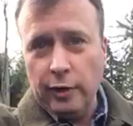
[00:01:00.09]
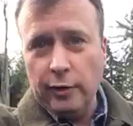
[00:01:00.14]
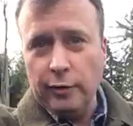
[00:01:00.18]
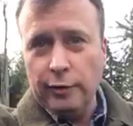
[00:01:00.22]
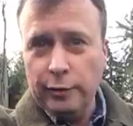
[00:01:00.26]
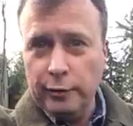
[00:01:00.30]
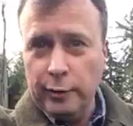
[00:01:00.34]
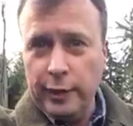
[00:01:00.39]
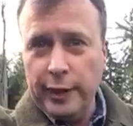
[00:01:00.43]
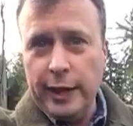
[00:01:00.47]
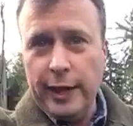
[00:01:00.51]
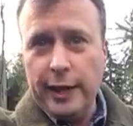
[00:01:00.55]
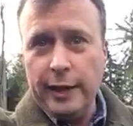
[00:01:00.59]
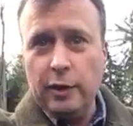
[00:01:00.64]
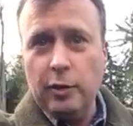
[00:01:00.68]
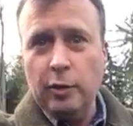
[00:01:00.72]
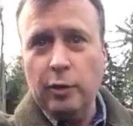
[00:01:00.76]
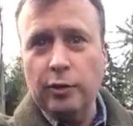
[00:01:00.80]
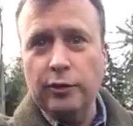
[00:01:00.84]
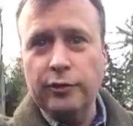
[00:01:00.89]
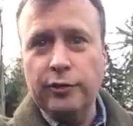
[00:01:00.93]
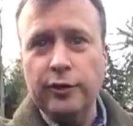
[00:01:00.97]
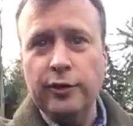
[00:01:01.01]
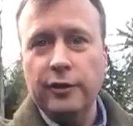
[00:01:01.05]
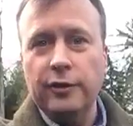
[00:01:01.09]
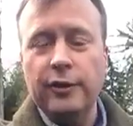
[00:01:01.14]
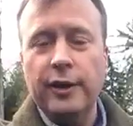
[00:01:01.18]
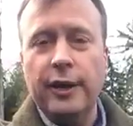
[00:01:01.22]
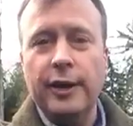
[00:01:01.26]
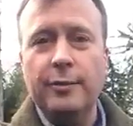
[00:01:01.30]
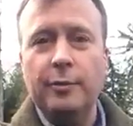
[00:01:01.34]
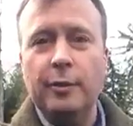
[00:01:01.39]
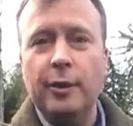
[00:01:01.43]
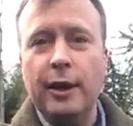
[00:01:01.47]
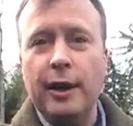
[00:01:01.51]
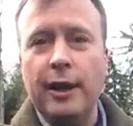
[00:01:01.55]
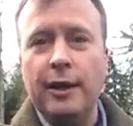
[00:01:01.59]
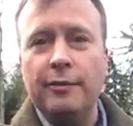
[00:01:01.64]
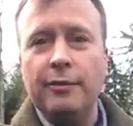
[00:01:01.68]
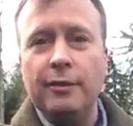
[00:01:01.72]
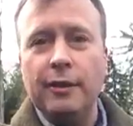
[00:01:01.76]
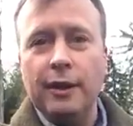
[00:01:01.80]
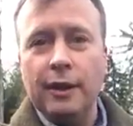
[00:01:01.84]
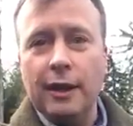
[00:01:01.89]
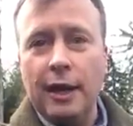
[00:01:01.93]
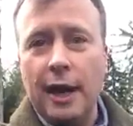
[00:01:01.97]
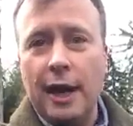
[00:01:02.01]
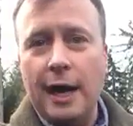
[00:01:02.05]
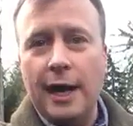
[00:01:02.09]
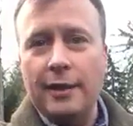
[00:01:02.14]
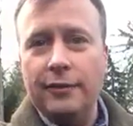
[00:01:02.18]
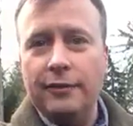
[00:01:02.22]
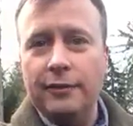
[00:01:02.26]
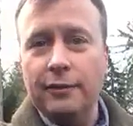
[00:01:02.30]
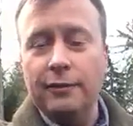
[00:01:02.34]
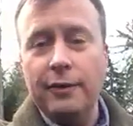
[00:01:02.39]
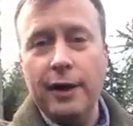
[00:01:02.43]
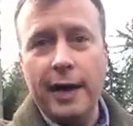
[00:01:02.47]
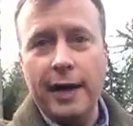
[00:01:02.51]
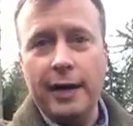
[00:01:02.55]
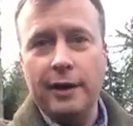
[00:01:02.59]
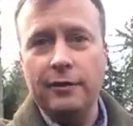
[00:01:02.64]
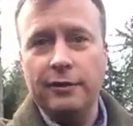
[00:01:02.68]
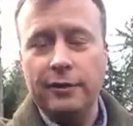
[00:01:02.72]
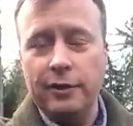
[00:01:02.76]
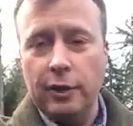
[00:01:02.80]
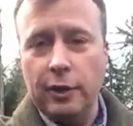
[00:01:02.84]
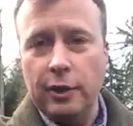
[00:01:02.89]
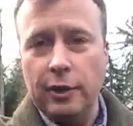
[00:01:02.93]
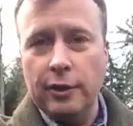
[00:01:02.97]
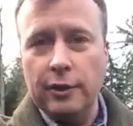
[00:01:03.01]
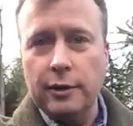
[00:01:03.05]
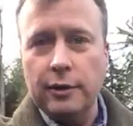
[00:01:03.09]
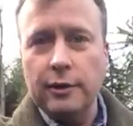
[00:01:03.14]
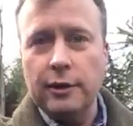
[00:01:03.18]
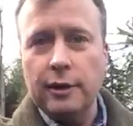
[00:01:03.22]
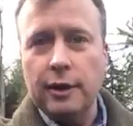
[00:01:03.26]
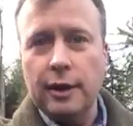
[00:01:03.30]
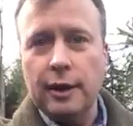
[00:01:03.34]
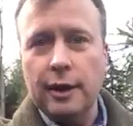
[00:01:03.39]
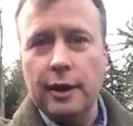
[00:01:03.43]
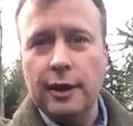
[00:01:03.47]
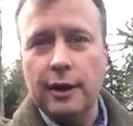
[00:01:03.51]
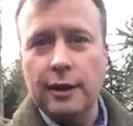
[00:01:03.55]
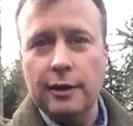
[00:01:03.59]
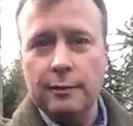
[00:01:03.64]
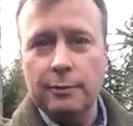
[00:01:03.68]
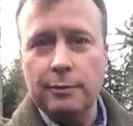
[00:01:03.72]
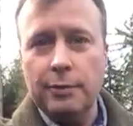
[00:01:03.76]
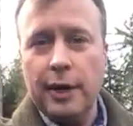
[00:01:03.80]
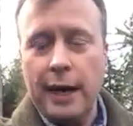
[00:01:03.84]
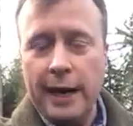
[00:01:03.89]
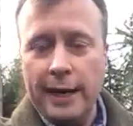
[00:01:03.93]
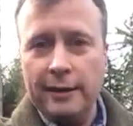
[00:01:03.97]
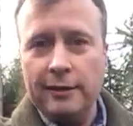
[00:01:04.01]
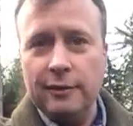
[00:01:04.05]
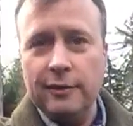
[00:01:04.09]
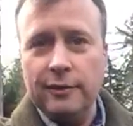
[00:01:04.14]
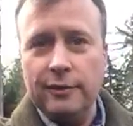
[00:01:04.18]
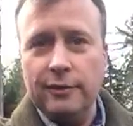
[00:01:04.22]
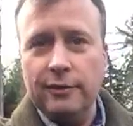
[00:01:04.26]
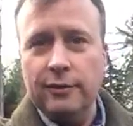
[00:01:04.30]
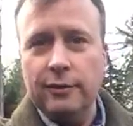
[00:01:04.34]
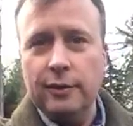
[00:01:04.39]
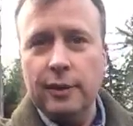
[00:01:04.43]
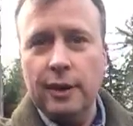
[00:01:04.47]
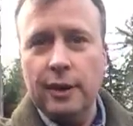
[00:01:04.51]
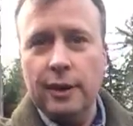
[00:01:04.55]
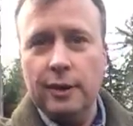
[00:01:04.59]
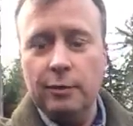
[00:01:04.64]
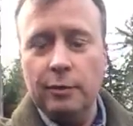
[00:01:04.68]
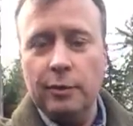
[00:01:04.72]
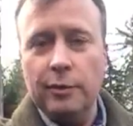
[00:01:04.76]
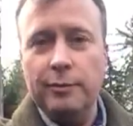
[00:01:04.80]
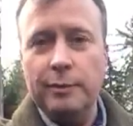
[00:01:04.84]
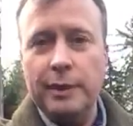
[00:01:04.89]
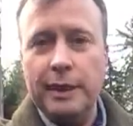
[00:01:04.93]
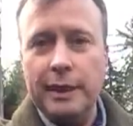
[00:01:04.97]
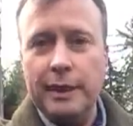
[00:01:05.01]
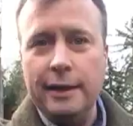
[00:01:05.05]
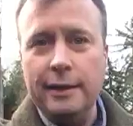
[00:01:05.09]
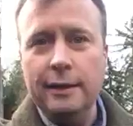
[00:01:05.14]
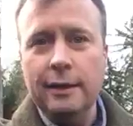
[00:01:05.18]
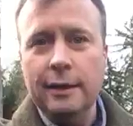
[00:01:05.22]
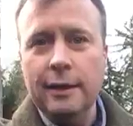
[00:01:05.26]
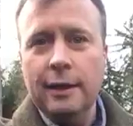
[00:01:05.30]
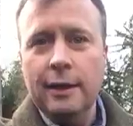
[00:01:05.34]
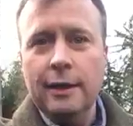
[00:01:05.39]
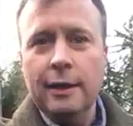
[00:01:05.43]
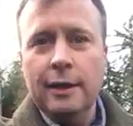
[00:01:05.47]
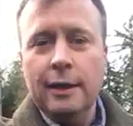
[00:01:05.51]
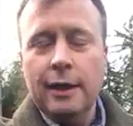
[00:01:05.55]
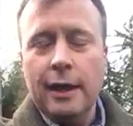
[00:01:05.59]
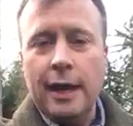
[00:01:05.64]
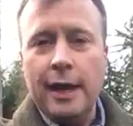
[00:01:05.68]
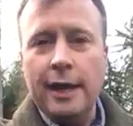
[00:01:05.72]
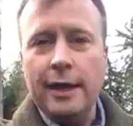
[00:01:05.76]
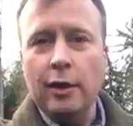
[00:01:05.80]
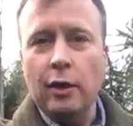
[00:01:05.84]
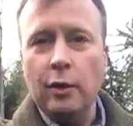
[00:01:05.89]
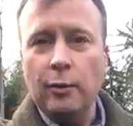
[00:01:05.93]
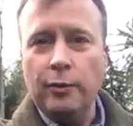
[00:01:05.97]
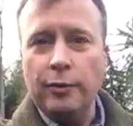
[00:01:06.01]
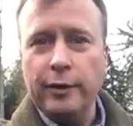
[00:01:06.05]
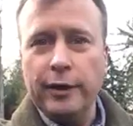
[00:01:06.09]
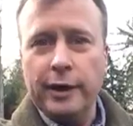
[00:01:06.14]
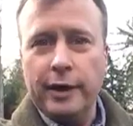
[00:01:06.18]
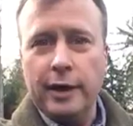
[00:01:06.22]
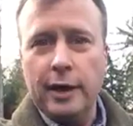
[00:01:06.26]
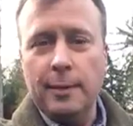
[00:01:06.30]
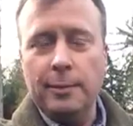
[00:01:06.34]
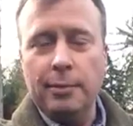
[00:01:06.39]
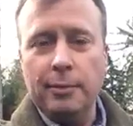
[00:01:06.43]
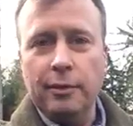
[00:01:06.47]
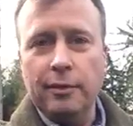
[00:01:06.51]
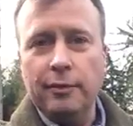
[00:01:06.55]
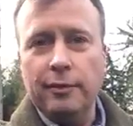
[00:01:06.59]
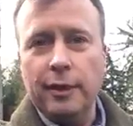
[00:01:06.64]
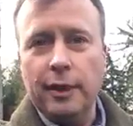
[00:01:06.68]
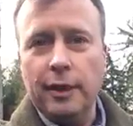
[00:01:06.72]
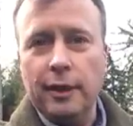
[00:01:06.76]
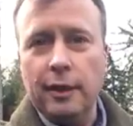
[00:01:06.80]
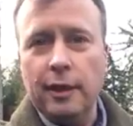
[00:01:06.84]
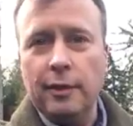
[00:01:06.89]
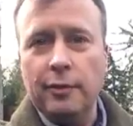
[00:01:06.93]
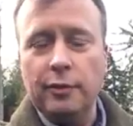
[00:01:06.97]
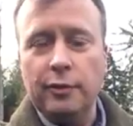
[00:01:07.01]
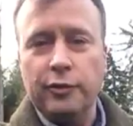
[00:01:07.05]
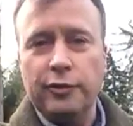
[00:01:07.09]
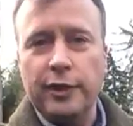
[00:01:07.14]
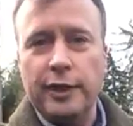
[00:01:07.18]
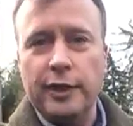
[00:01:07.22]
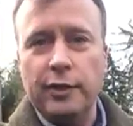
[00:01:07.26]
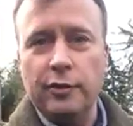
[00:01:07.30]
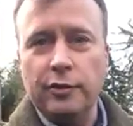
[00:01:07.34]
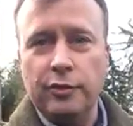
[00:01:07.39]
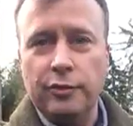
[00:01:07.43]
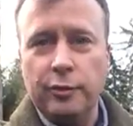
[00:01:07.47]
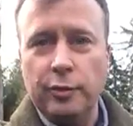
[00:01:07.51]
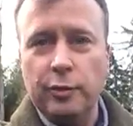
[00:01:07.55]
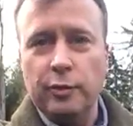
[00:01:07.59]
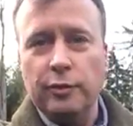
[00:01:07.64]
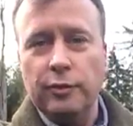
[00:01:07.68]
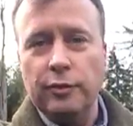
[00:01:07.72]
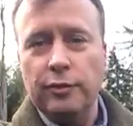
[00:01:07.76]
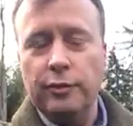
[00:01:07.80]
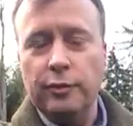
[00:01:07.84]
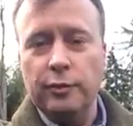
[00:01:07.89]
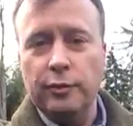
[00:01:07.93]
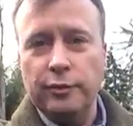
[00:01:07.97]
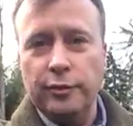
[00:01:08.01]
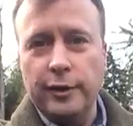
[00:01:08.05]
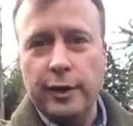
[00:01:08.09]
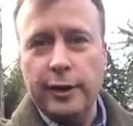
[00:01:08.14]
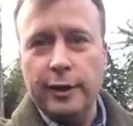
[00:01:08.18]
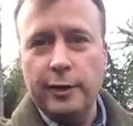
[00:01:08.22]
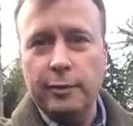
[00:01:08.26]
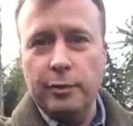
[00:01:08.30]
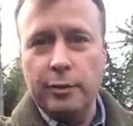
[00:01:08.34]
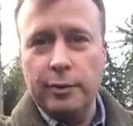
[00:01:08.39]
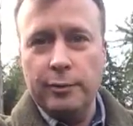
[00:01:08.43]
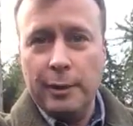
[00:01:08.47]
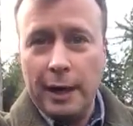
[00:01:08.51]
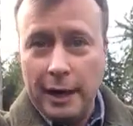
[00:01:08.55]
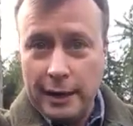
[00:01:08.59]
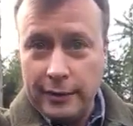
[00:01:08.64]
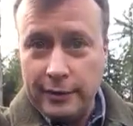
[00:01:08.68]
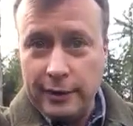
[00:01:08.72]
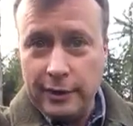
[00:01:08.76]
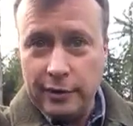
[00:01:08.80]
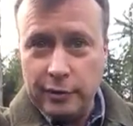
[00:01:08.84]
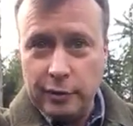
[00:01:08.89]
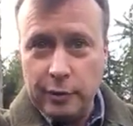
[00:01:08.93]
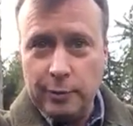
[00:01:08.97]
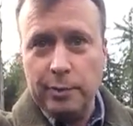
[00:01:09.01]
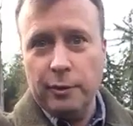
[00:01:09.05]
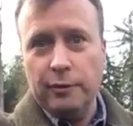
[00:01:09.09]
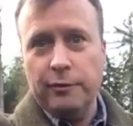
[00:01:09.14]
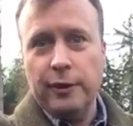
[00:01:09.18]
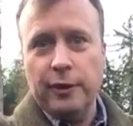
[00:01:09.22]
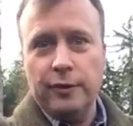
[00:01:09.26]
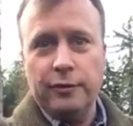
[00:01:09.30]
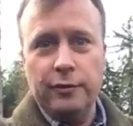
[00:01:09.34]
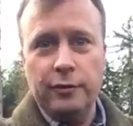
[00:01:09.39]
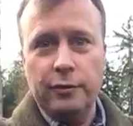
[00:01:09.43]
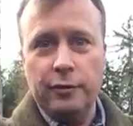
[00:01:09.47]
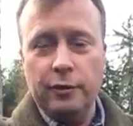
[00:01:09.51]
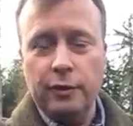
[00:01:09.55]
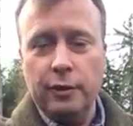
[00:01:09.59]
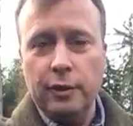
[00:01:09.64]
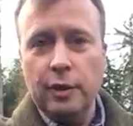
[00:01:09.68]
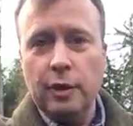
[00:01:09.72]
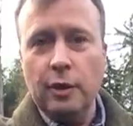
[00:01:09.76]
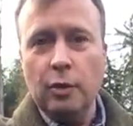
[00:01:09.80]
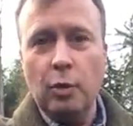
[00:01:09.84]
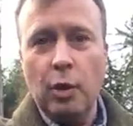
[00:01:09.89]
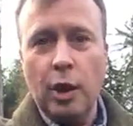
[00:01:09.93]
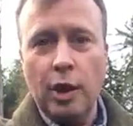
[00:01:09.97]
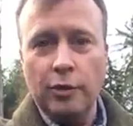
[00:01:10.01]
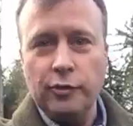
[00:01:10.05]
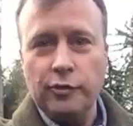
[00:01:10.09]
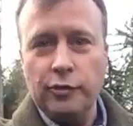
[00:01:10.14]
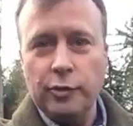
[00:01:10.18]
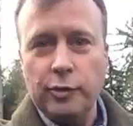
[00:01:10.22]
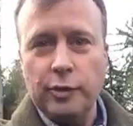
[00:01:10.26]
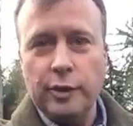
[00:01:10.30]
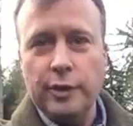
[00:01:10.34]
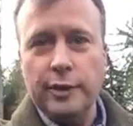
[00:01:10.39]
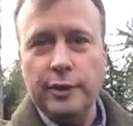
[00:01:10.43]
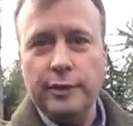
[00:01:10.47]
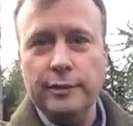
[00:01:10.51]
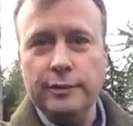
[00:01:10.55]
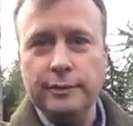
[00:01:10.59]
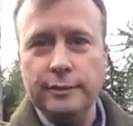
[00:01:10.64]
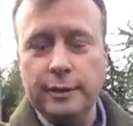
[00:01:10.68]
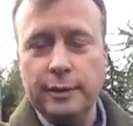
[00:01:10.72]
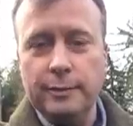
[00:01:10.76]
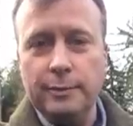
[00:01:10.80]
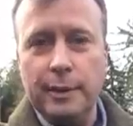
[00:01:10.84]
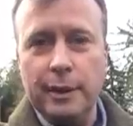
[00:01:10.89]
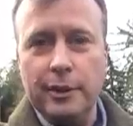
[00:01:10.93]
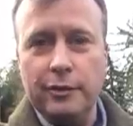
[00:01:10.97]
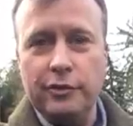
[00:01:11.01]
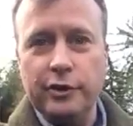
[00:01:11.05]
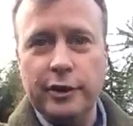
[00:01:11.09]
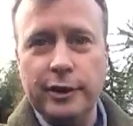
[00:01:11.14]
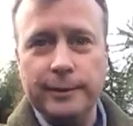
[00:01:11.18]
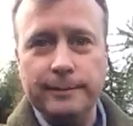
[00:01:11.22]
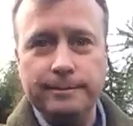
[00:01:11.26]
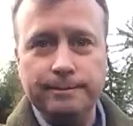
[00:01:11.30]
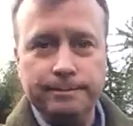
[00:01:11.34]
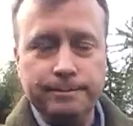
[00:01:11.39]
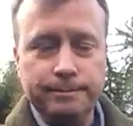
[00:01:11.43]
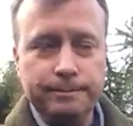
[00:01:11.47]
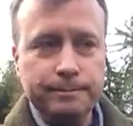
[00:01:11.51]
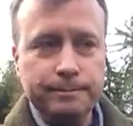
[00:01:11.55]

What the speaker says: are 3-day courses and will have lots of hands-on practice with me and hopefully a couple of other senior students who studied with my teacher, Professor Wang Juyi in Beijing.